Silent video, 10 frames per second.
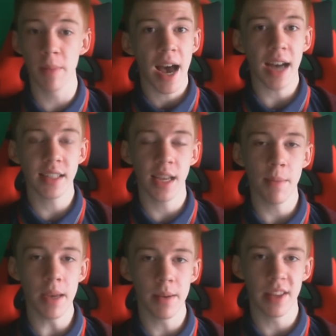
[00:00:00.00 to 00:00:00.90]
him, and
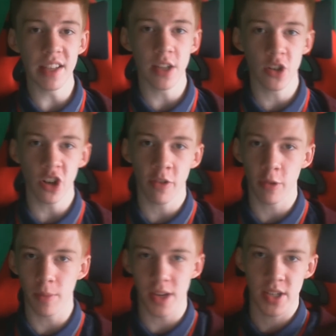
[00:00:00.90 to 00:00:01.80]
he made me this intro
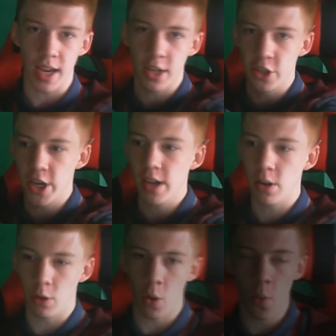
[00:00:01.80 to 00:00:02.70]
for my second
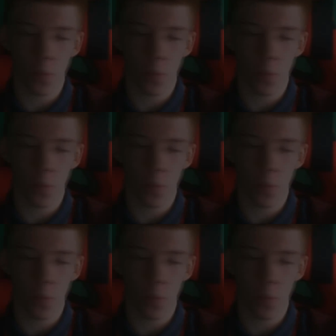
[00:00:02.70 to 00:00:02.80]
channel.